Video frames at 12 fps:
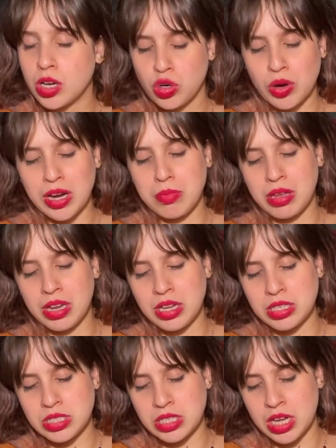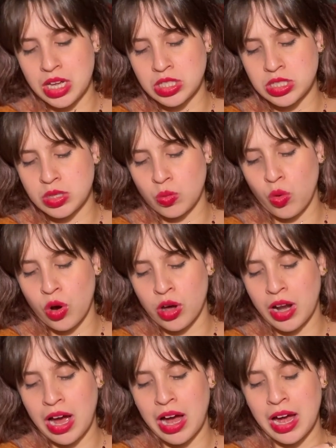20 minutes. It's
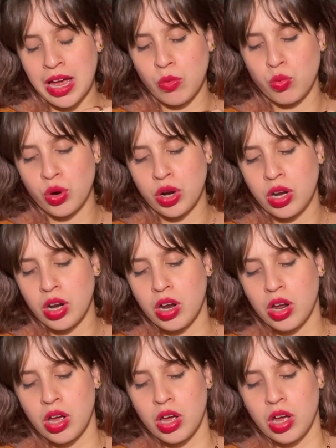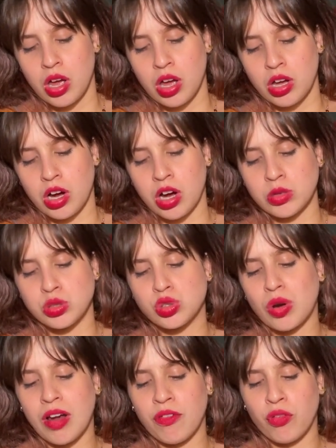what I would
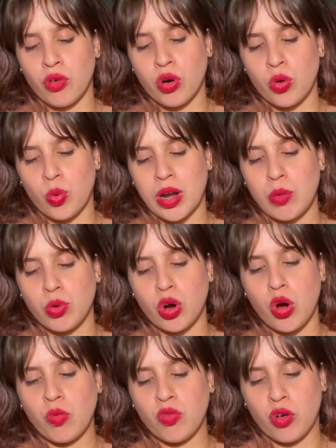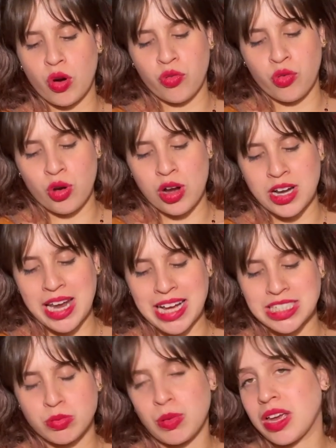strive for, what I would hope for a
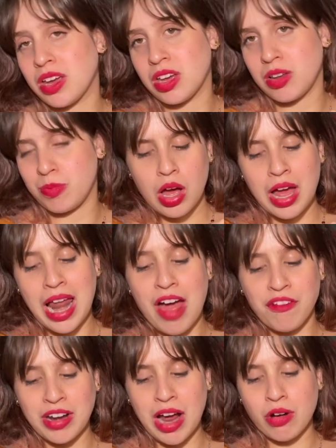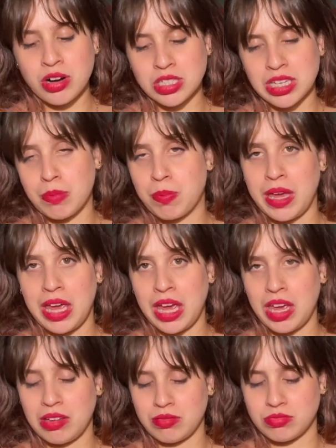next blanket. And half an hour is like
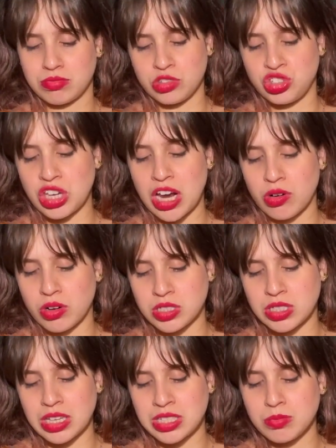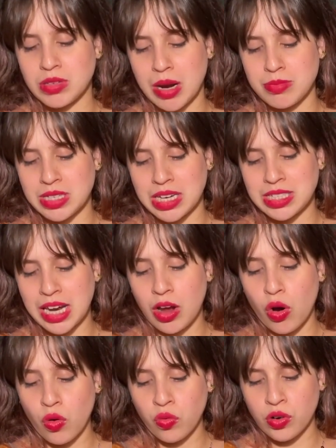being generous. Sometimes I take
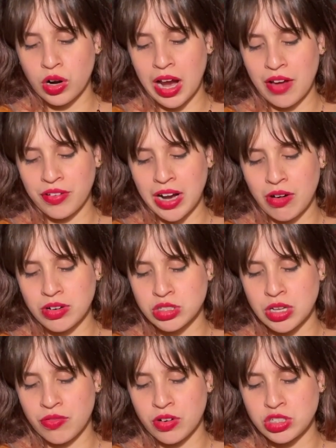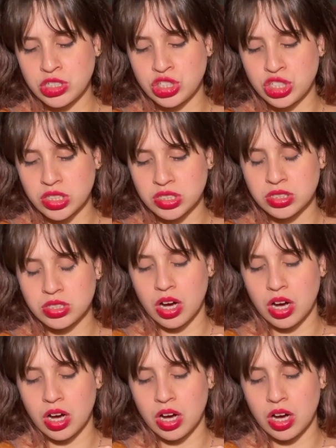over half an hour. It's never just